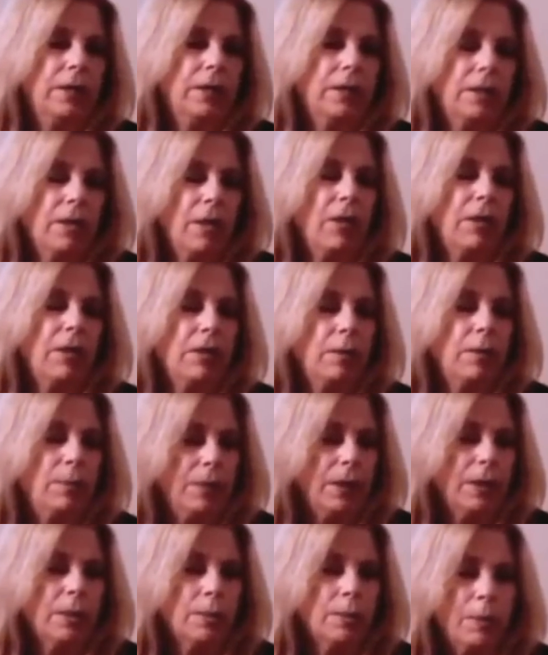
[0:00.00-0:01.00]
is starting to
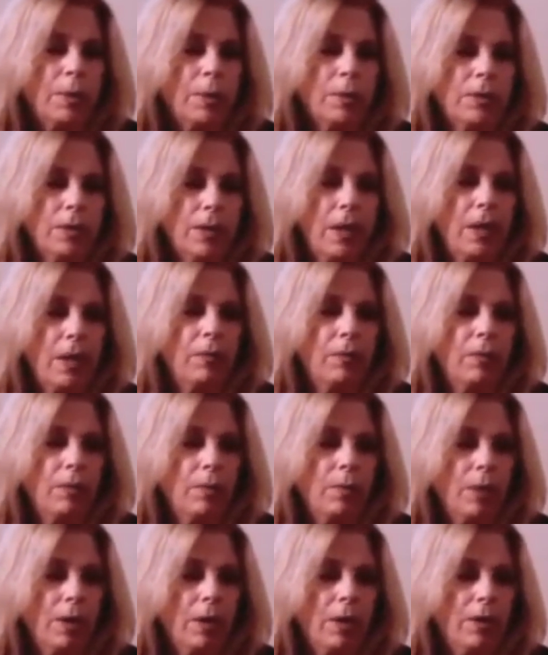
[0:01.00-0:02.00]
be exposed
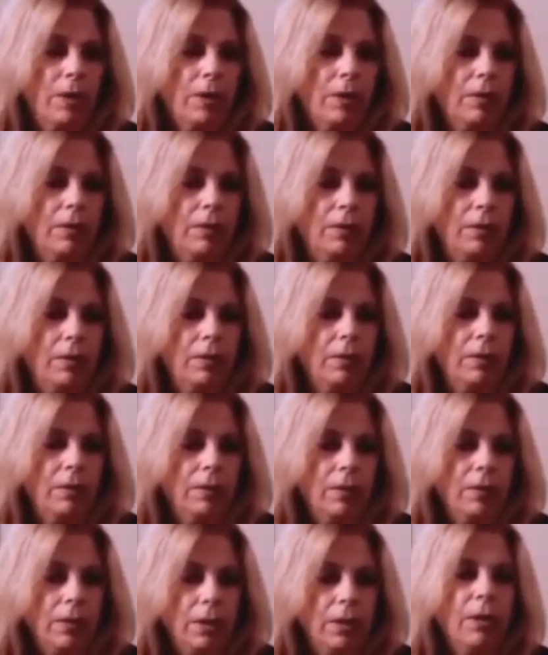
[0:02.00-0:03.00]
everywhere.
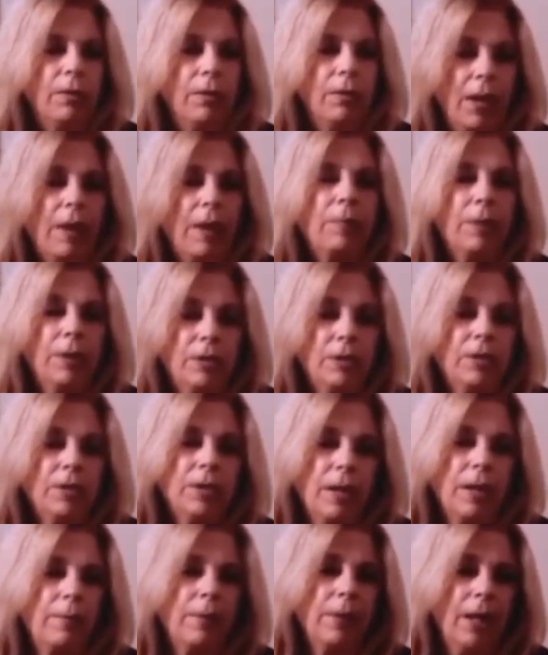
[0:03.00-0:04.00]
You know that much
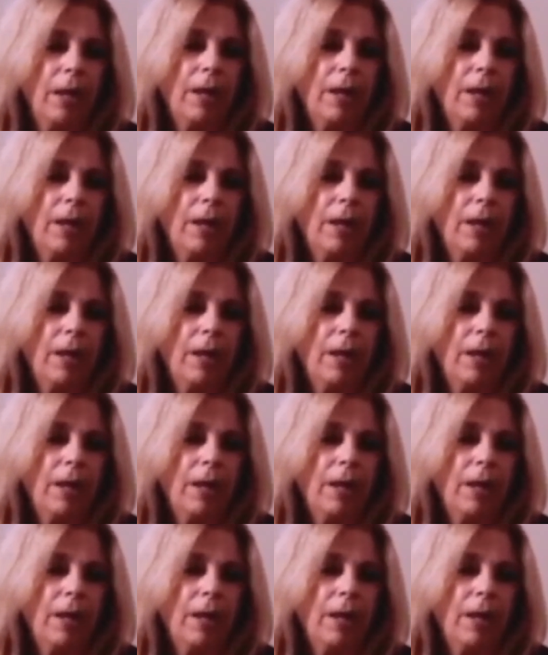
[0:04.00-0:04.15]
is coming